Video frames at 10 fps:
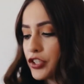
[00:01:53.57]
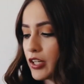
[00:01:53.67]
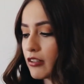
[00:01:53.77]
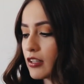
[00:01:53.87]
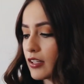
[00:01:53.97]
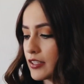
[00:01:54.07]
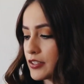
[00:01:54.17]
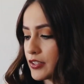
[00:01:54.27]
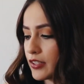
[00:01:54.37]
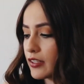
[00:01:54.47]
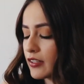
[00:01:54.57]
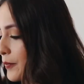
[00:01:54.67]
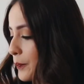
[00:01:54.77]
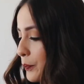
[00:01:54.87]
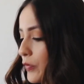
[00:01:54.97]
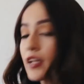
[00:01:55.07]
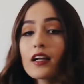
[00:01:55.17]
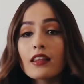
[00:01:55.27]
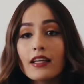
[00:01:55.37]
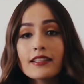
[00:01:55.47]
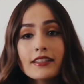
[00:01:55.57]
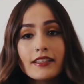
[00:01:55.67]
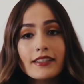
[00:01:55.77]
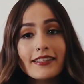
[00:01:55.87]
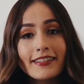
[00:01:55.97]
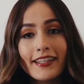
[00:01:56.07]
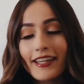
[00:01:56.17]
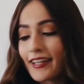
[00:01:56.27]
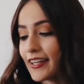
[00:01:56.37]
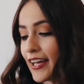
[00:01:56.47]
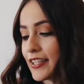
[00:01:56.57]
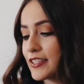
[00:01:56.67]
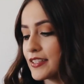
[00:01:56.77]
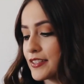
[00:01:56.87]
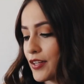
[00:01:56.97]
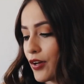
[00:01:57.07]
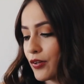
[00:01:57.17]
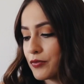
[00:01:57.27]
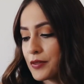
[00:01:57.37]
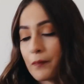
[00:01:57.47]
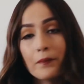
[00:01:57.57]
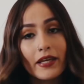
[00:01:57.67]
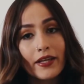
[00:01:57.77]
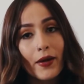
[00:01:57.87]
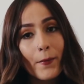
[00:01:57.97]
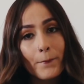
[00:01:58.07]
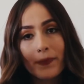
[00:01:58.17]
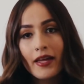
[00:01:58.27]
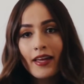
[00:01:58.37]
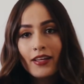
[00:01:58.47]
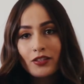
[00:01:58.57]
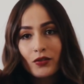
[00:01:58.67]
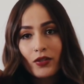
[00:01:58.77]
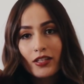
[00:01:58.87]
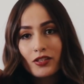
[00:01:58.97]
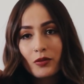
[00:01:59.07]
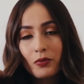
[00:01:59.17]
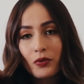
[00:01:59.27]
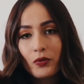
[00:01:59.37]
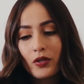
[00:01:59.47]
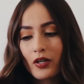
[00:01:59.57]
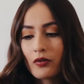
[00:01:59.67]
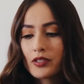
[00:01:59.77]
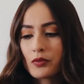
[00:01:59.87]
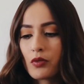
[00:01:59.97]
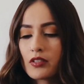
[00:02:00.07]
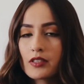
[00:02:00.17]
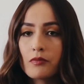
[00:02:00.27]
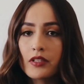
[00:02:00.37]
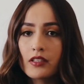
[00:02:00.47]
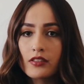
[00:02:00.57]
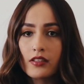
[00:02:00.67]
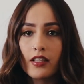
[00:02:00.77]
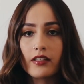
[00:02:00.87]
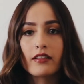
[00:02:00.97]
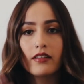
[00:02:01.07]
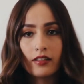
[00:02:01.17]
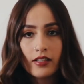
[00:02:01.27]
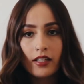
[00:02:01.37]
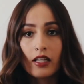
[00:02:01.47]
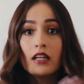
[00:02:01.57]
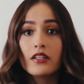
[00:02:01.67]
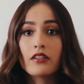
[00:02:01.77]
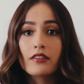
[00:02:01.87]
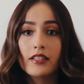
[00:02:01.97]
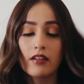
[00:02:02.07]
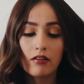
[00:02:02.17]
gel cleanser. Cleanses the skin and dissolves makeup. So that's super cool. I always want something to like, you know, take